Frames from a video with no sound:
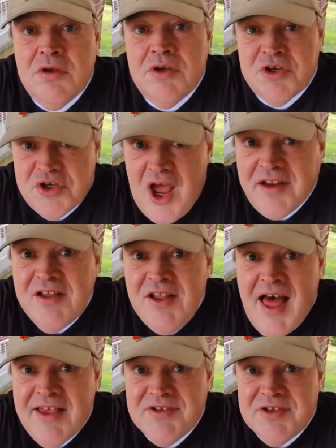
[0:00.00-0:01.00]
Shot
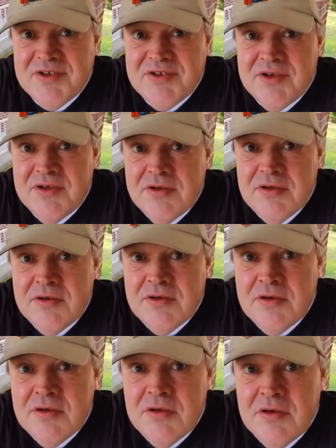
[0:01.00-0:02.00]
glasses.
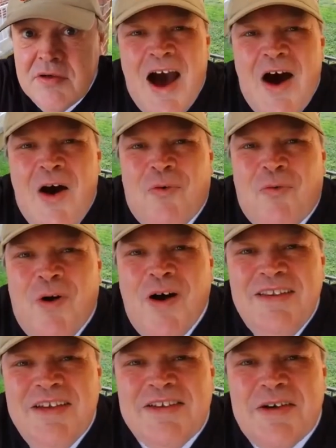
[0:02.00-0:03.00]

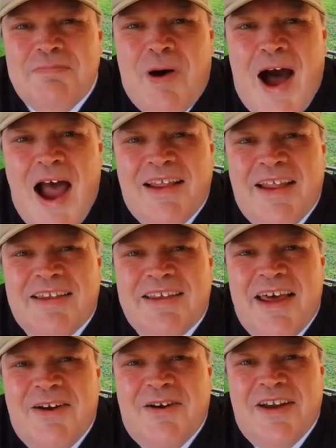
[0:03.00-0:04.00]
What does a pilot
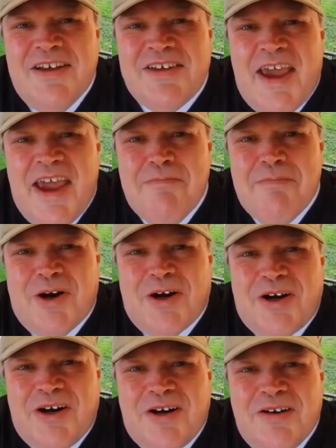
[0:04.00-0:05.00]
get on his
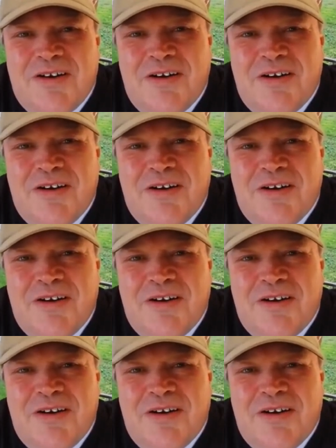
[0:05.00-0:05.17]
hamburger?